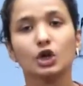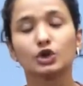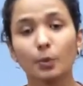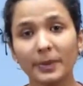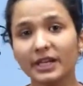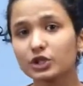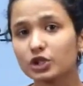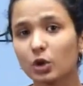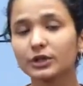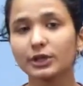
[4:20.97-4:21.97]
So make
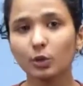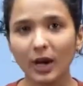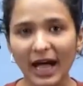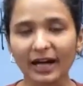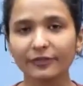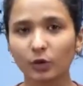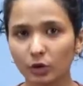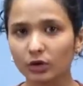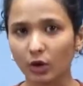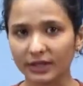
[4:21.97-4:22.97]
sure that you have
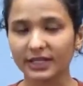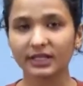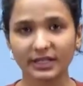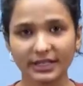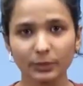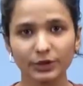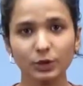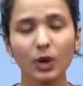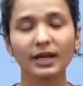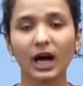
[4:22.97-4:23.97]
good content ready with
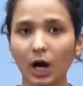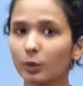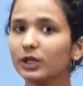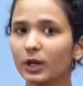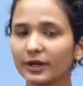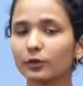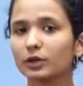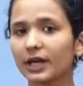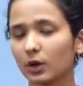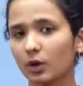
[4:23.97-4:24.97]
you. And how will you have
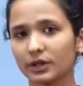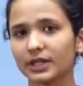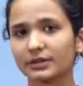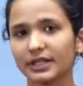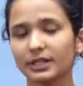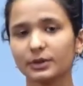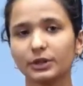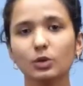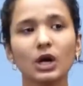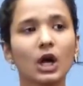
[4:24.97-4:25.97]
good content ready with
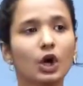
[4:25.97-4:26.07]
you?